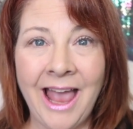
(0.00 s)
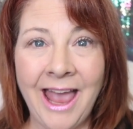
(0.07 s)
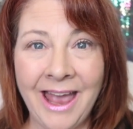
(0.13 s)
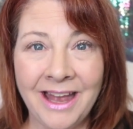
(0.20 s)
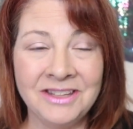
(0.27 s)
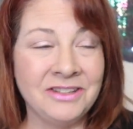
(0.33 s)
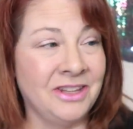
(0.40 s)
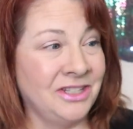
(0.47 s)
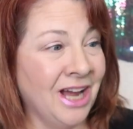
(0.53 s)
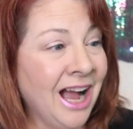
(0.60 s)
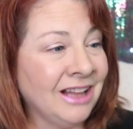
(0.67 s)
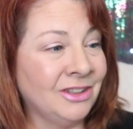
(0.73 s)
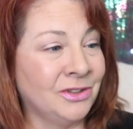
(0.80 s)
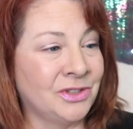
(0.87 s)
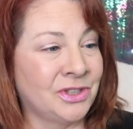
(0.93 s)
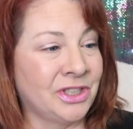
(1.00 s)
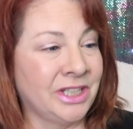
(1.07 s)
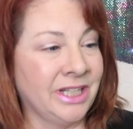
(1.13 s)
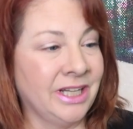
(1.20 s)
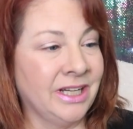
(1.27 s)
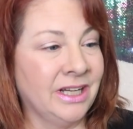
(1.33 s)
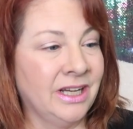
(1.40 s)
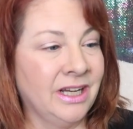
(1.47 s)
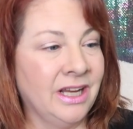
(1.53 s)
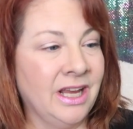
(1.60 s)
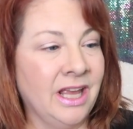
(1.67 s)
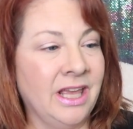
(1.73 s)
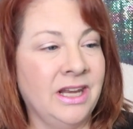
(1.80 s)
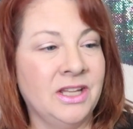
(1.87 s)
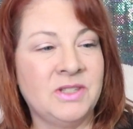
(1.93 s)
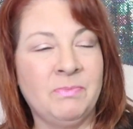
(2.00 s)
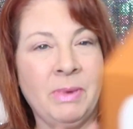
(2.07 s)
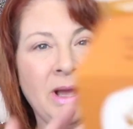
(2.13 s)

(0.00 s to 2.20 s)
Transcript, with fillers: at the Dollar Tree. And it's